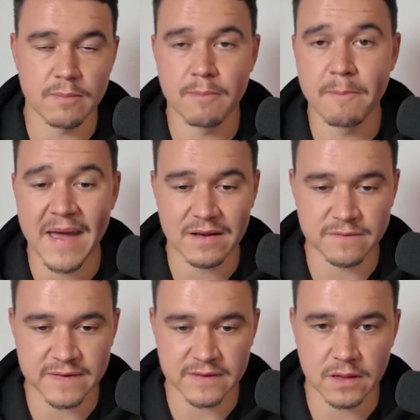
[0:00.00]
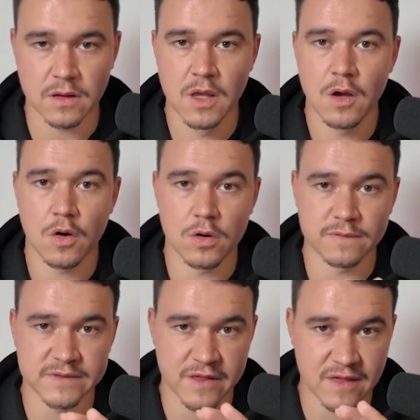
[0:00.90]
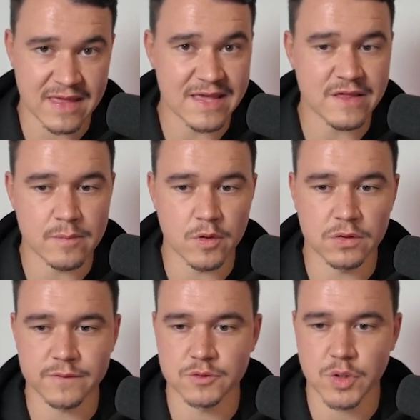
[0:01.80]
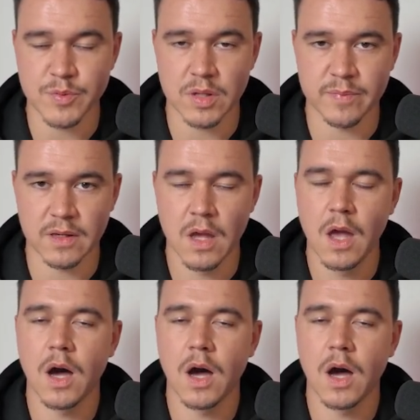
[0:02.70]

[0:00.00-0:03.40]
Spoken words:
one benefiting of this easy mode for dropshipping.